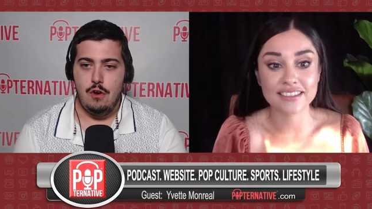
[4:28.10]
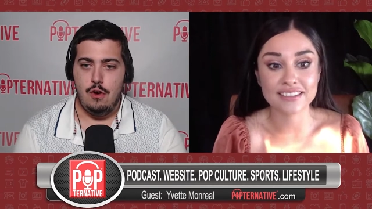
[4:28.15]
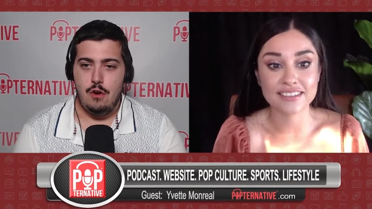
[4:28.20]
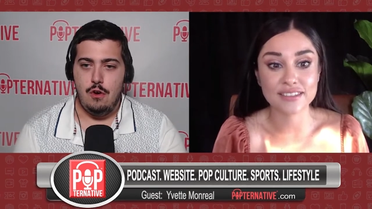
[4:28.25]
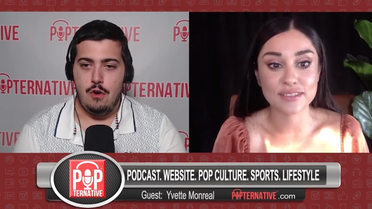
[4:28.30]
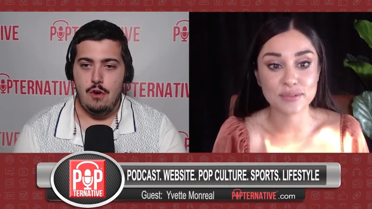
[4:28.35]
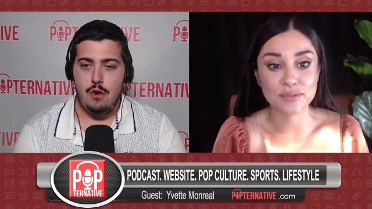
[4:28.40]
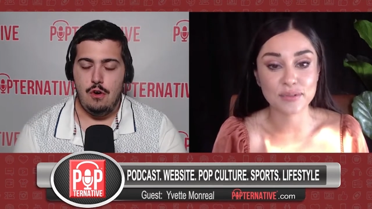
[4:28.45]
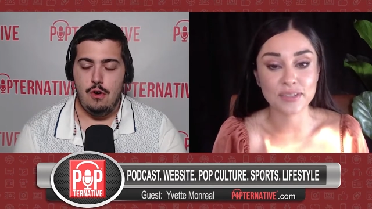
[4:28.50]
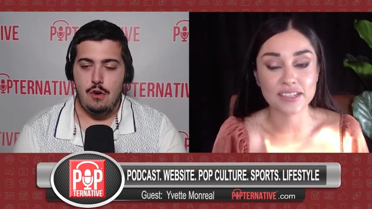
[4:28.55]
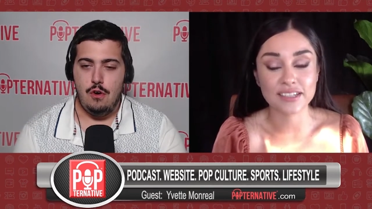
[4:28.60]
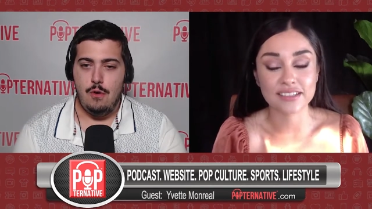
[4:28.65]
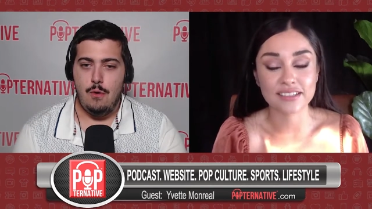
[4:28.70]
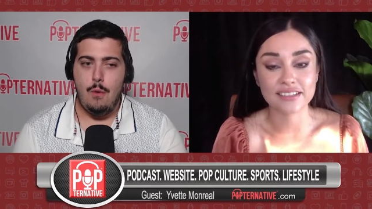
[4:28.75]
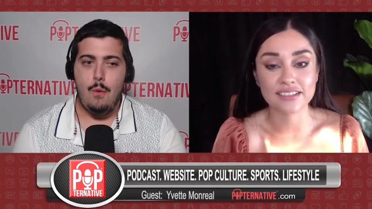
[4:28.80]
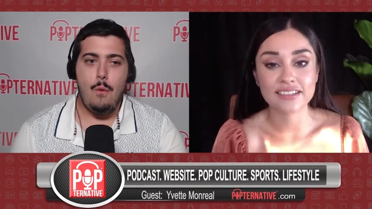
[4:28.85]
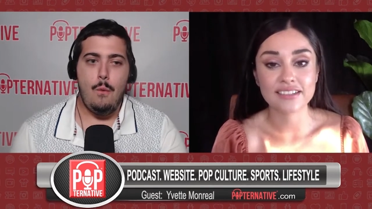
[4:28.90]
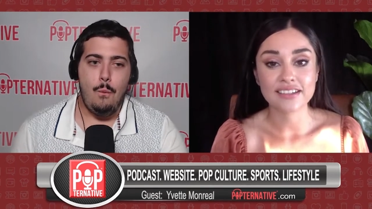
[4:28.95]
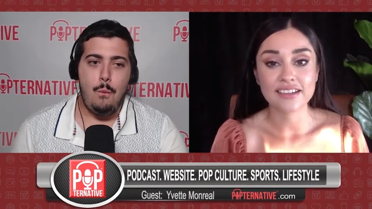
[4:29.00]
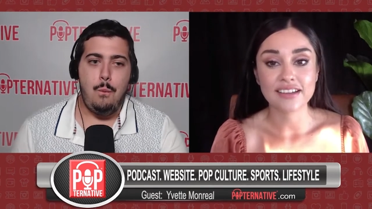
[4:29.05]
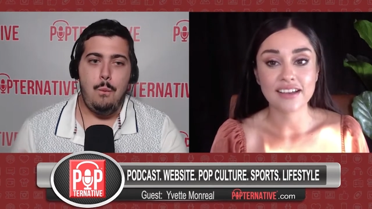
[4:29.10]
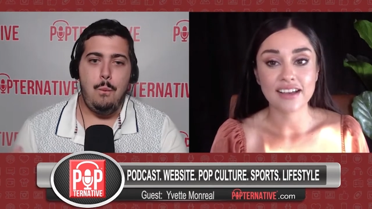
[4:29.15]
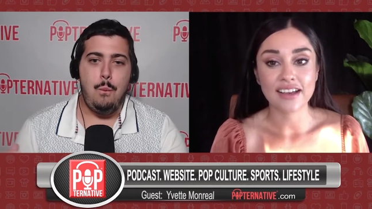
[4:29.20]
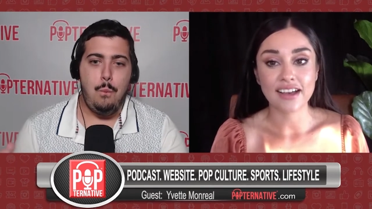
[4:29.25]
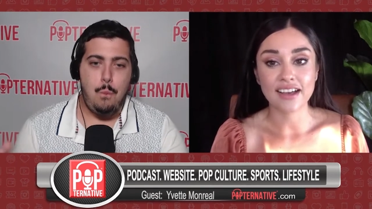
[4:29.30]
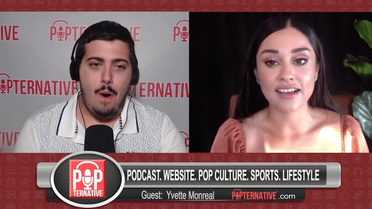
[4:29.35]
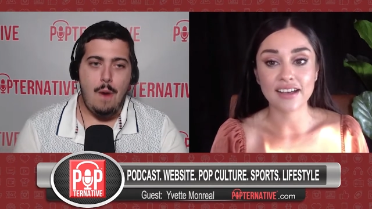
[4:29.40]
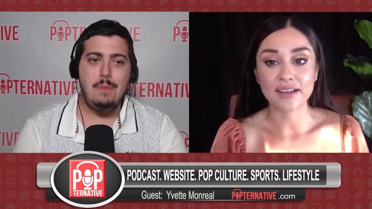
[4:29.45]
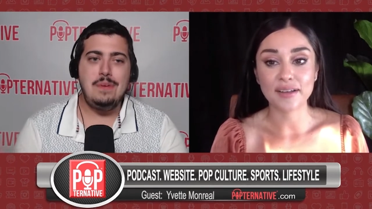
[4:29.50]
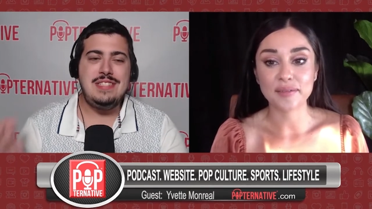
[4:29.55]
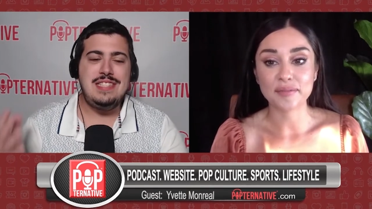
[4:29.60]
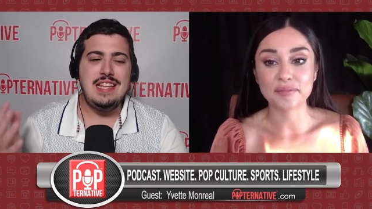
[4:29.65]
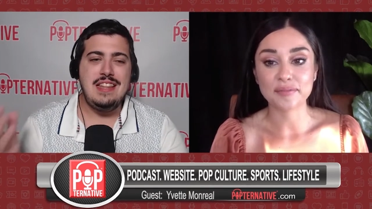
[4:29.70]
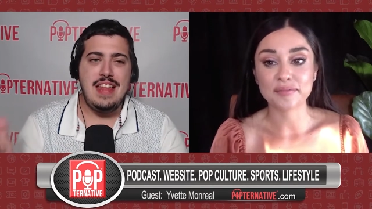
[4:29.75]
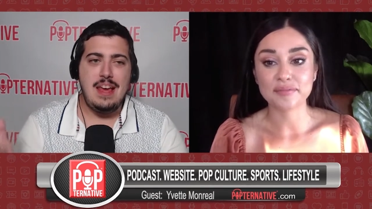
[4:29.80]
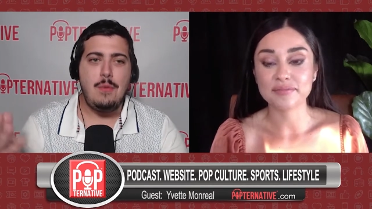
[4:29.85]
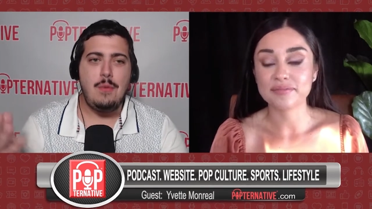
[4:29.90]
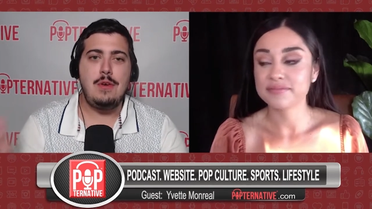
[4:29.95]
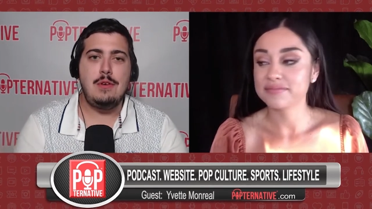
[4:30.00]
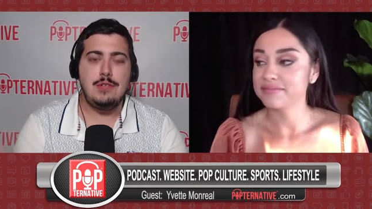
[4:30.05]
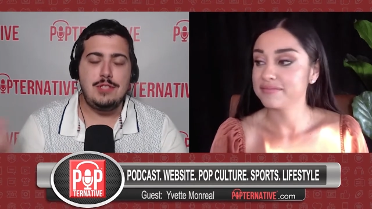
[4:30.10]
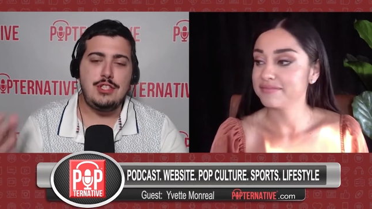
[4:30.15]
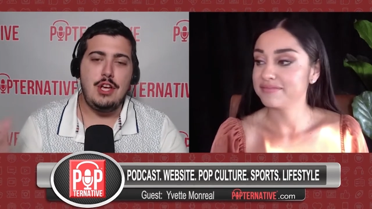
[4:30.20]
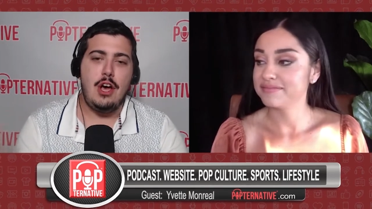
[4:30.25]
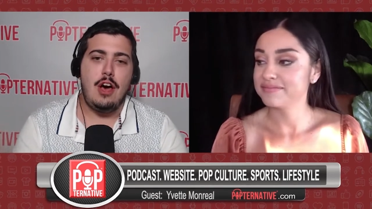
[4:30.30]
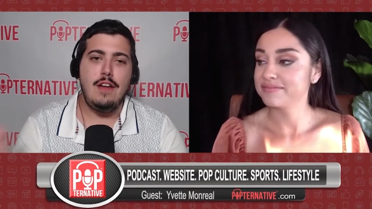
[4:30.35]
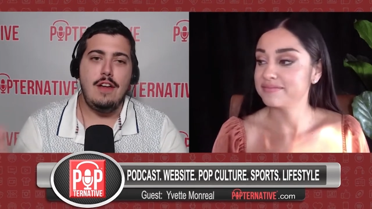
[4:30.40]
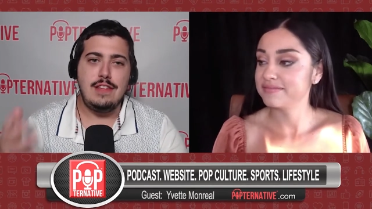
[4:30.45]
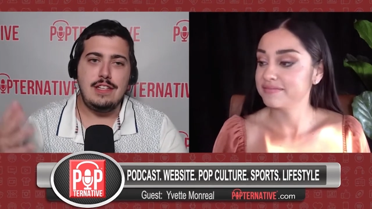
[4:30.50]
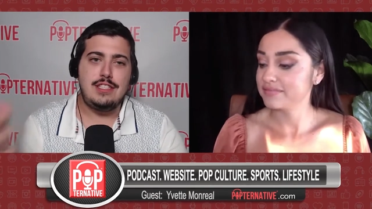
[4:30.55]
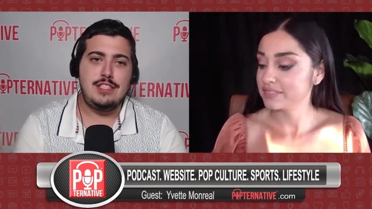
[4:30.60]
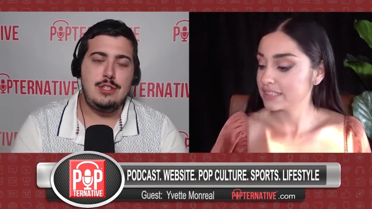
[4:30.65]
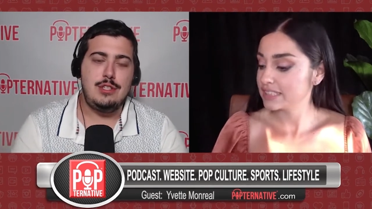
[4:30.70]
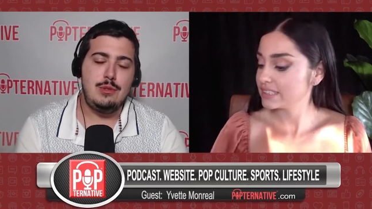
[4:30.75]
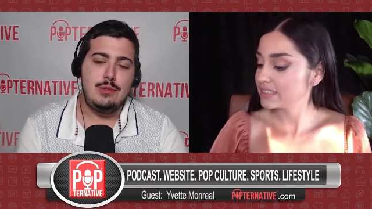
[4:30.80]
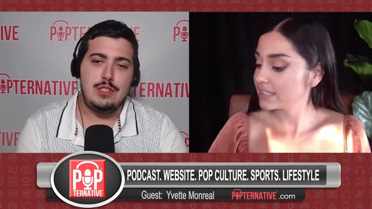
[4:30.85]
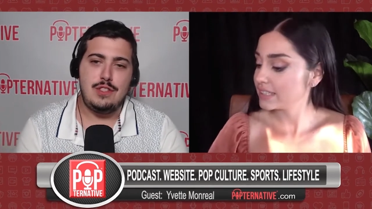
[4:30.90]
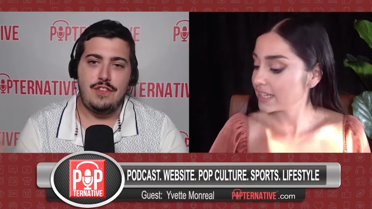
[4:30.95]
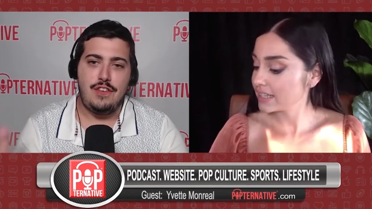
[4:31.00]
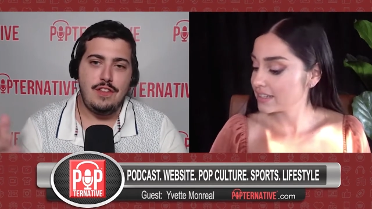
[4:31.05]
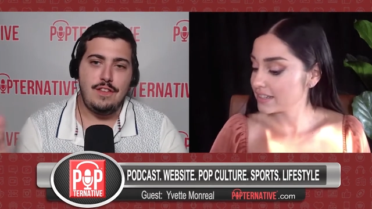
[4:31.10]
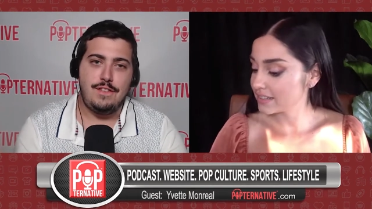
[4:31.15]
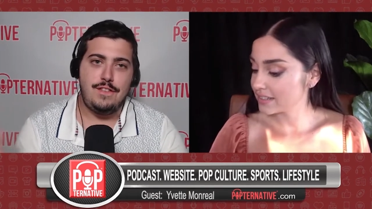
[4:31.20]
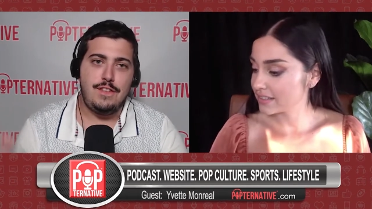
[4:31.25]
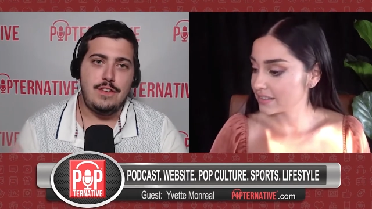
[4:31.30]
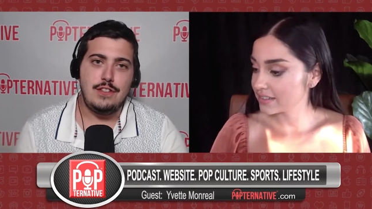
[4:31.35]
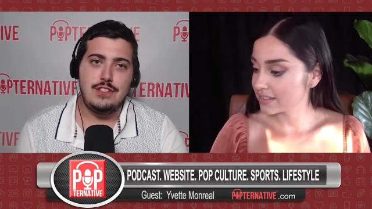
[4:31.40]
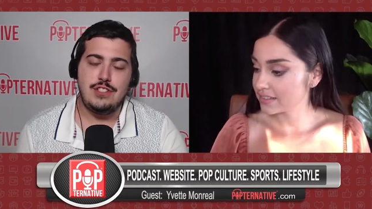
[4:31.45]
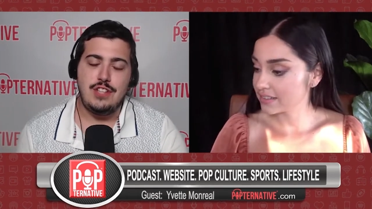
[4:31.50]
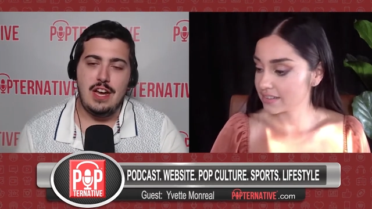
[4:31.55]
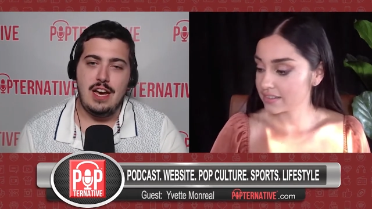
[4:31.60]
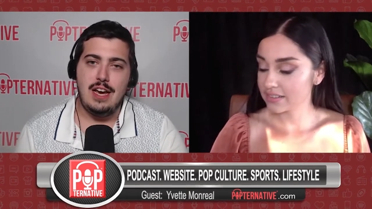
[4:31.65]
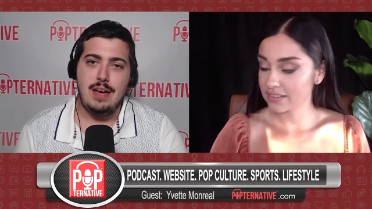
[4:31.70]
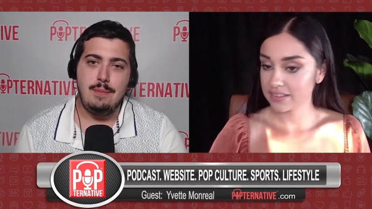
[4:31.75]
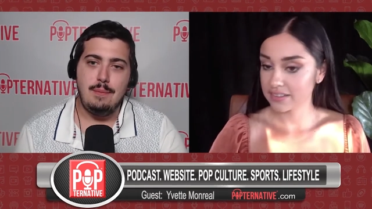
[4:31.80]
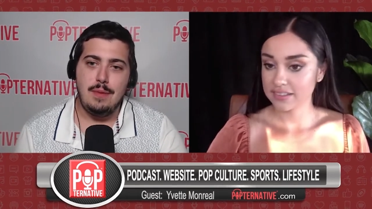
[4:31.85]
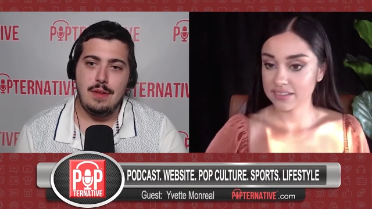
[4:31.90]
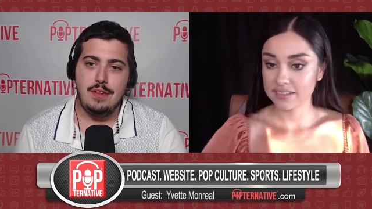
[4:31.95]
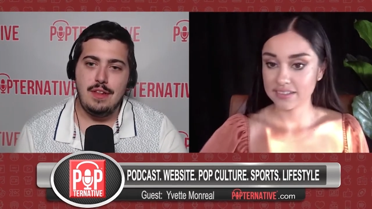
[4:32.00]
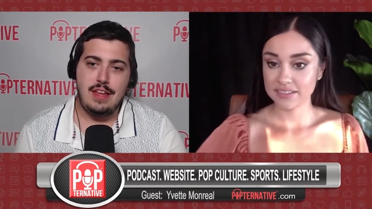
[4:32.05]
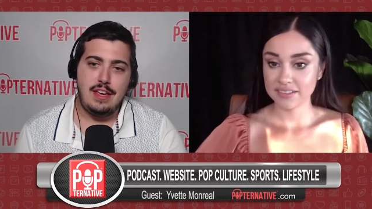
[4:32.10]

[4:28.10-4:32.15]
Speaker 1: is real.
Speaker 2: What um, was it um, like when you saw the suits for the first time? Like